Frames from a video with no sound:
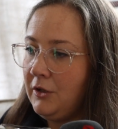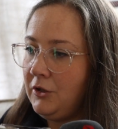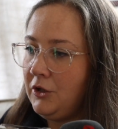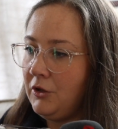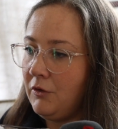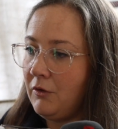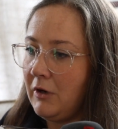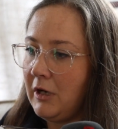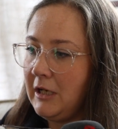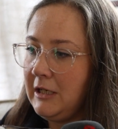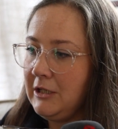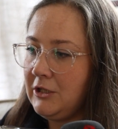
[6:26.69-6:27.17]

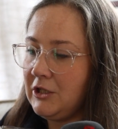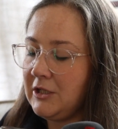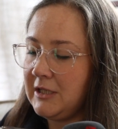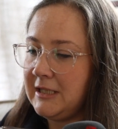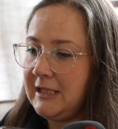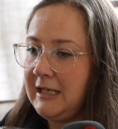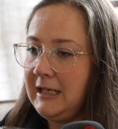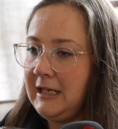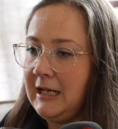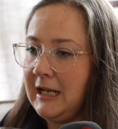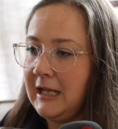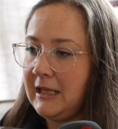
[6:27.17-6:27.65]
neurologist
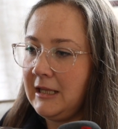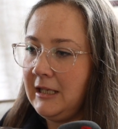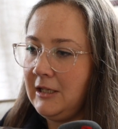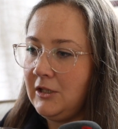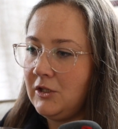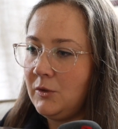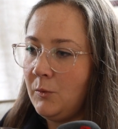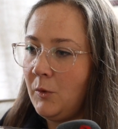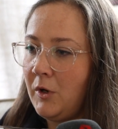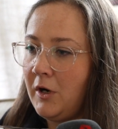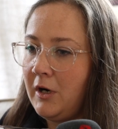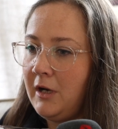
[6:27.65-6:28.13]
said nothing
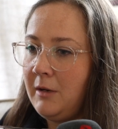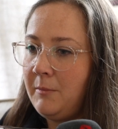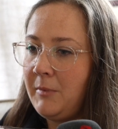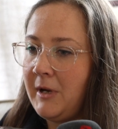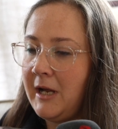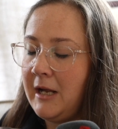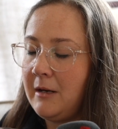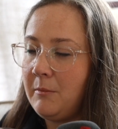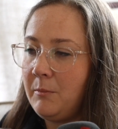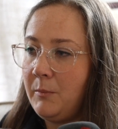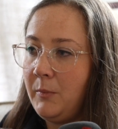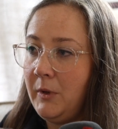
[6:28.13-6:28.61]
to worry
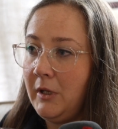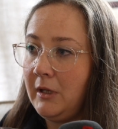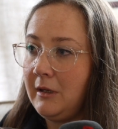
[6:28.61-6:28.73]
about.